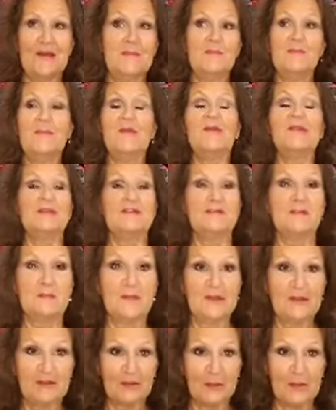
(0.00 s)
millions and
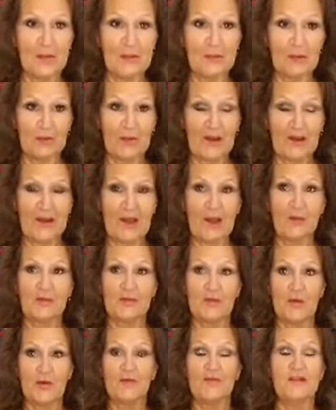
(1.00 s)
millions of people right now with
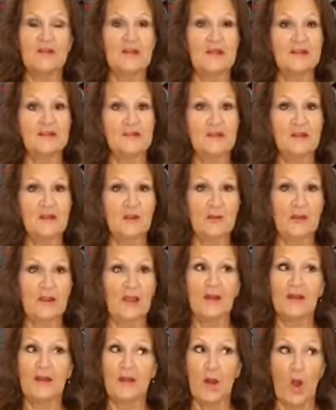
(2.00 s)
COVID-19 going
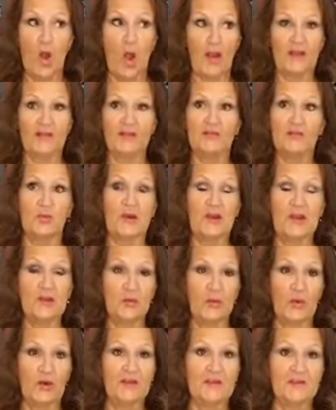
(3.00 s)
on in August
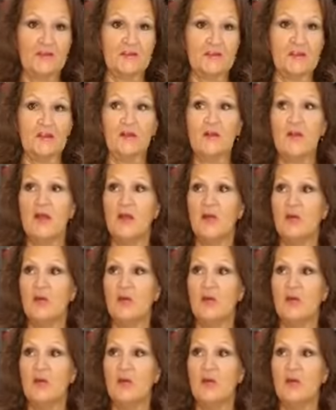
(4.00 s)
2020 still.